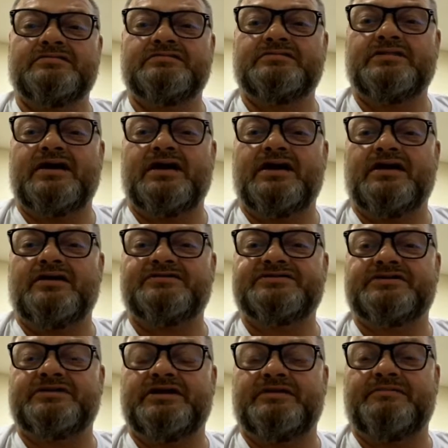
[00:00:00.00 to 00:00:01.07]
I also
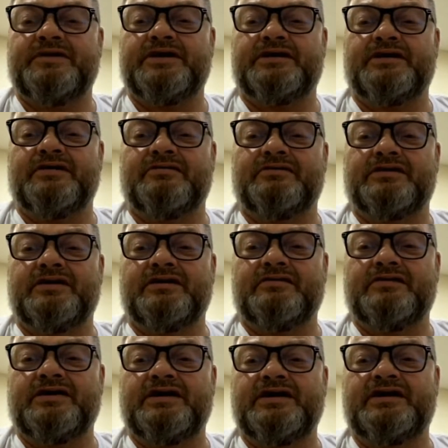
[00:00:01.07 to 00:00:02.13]
did a big no no.
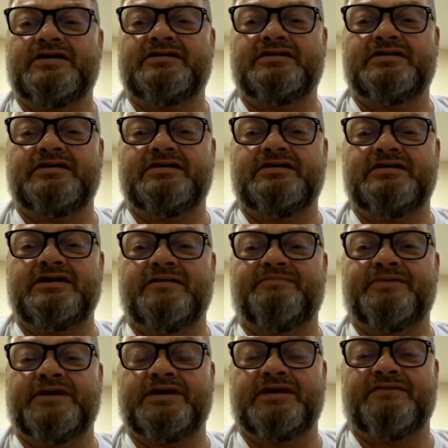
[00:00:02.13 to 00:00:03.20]
I had to dip
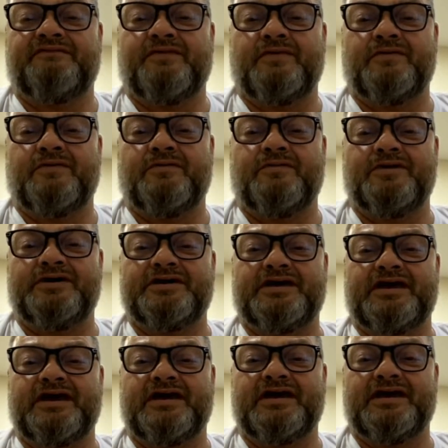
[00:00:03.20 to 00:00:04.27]
into the
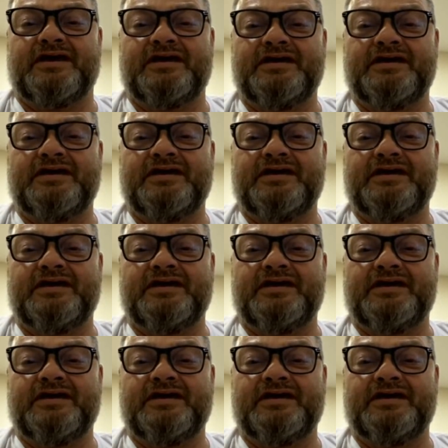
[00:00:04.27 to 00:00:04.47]
401k.